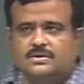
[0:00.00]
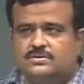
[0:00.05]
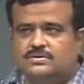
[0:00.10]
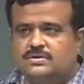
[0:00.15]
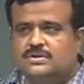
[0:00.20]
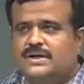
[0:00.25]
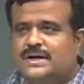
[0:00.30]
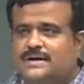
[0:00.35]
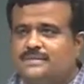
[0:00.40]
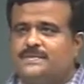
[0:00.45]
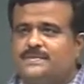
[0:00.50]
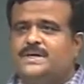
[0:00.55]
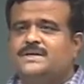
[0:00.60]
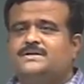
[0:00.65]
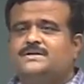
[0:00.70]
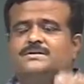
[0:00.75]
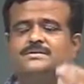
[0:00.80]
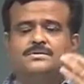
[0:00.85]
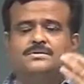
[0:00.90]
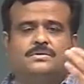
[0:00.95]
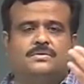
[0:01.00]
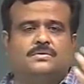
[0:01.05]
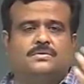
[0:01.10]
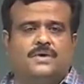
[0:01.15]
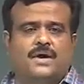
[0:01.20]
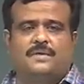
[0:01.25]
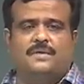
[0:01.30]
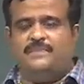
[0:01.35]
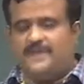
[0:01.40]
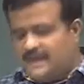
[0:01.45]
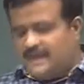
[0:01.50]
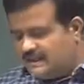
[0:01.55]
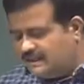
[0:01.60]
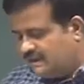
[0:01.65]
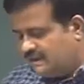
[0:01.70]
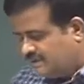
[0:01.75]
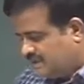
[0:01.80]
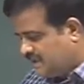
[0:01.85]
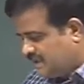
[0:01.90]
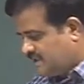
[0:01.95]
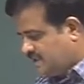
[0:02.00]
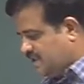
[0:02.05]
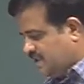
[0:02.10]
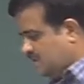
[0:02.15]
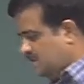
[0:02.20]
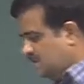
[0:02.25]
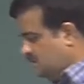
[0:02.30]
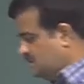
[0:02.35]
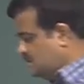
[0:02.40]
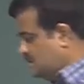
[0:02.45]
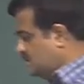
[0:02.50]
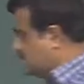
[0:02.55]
that means we have n insertion. So,